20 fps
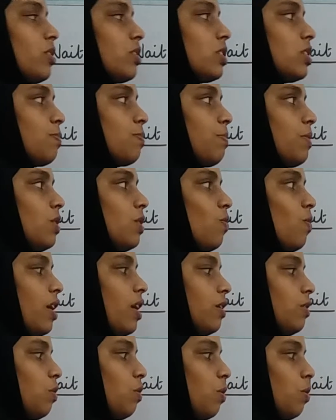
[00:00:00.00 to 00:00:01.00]
process
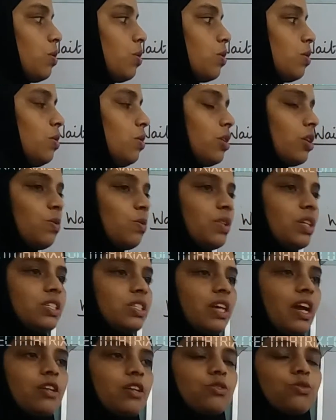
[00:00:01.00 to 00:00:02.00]
P1 go to give
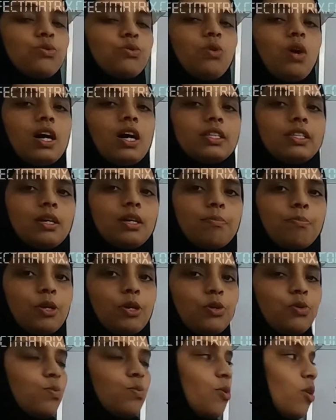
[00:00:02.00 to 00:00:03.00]
the chance to other
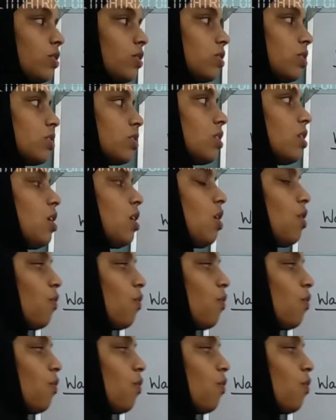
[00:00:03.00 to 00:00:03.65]
P2 process.